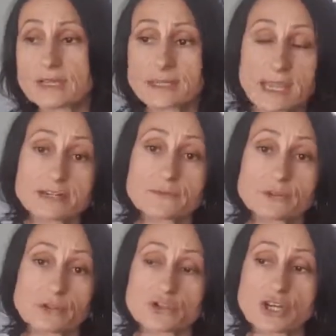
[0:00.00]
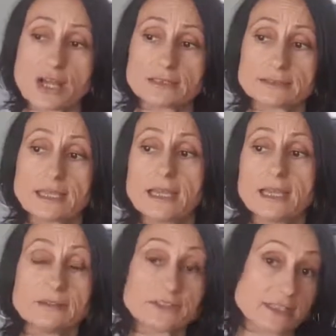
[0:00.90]
caring for your child
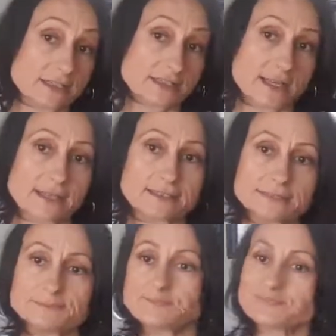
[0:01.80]
with anxiety.